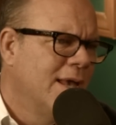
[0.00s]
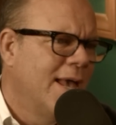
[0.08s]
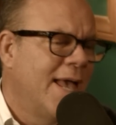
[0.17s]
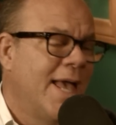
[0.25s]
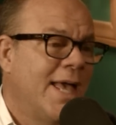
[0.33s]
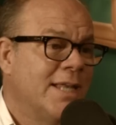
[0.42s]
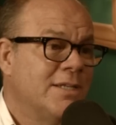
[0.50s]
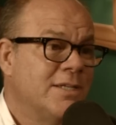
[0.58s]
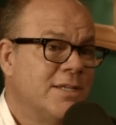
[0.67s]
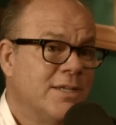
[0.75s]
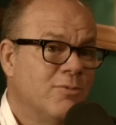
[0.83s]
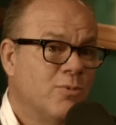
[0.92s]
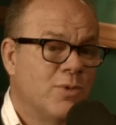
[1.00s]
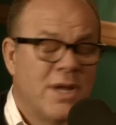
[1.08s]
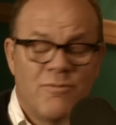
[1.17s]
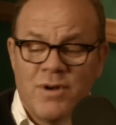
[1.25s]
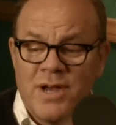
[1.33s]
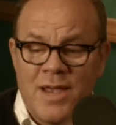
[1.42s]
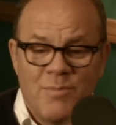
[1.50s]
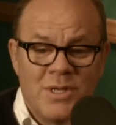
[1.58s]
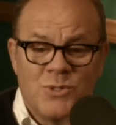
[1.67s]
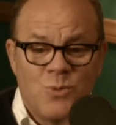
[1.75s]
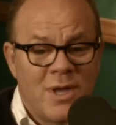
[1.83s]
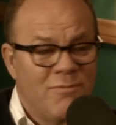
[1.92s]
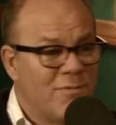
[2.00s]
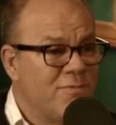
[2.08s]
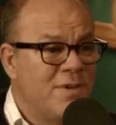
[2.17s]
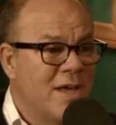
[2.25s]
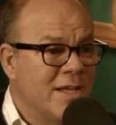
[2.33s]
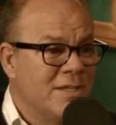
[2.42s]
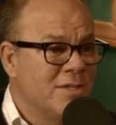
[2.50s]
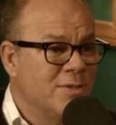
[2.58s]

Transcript: And whatever him and his wife have done